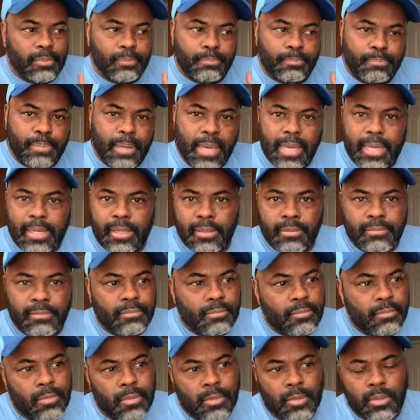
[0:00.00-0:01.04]
painting,
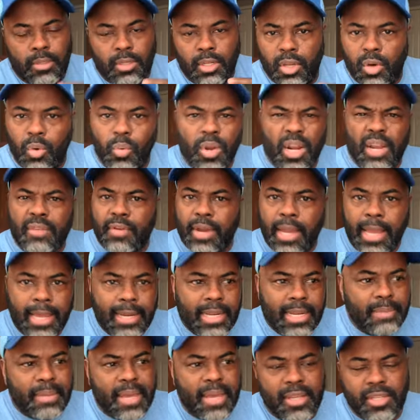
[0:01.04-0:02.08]
you know, whatever,
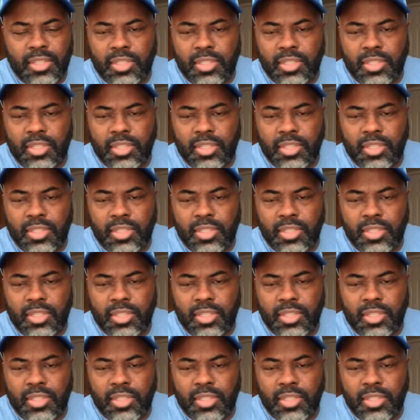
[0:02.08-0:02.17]
handyman